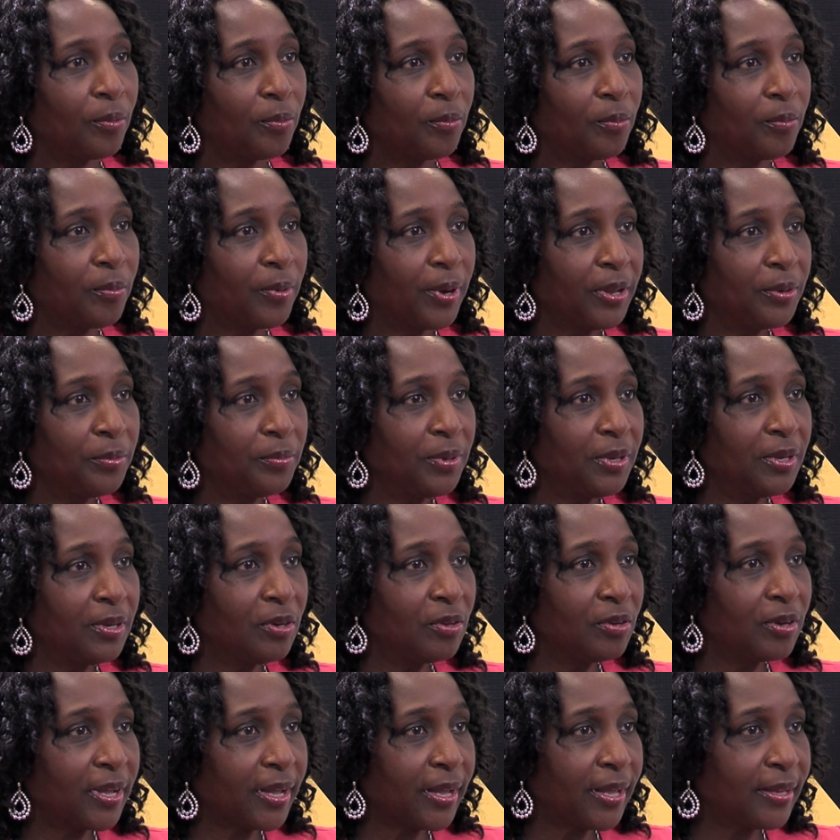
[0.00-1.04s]
When we
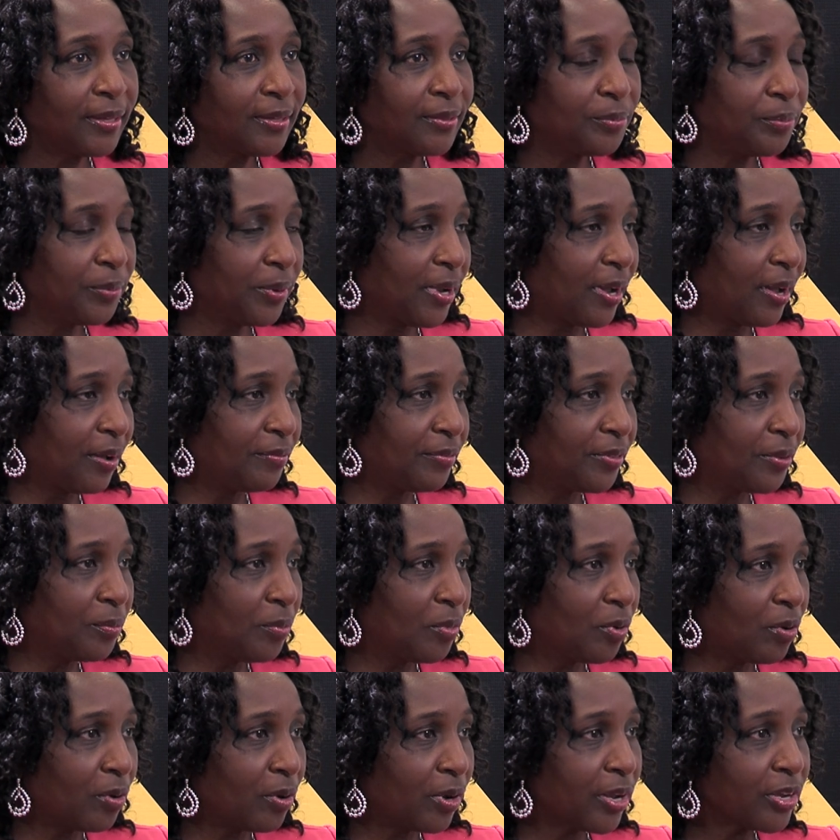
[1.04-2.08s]
look at, we have the
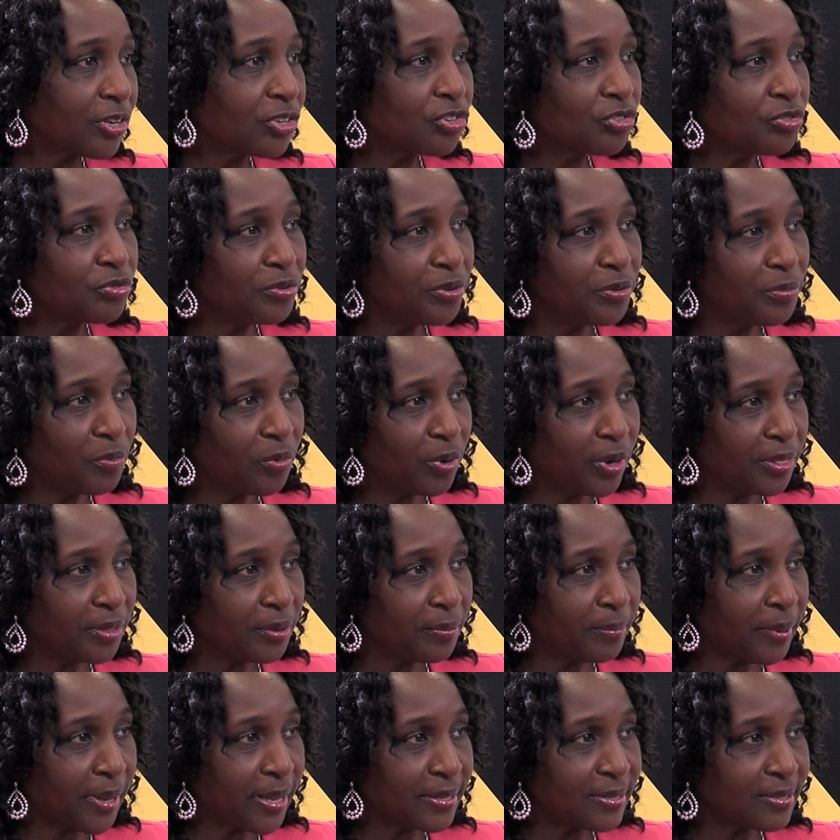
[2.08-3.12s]
more extreme
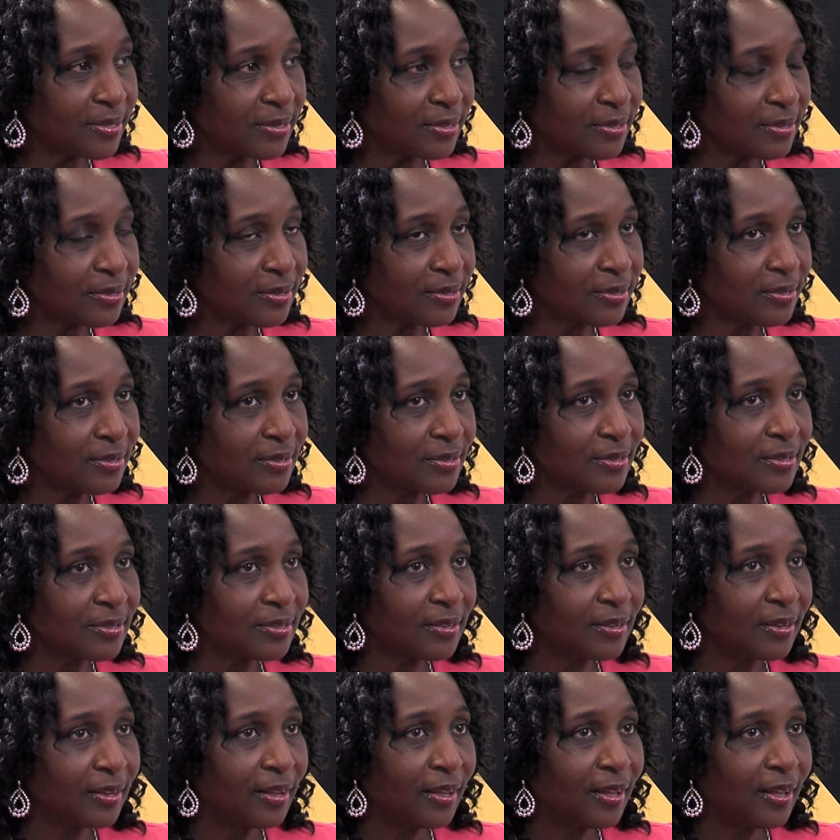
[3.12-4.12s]
weather patterns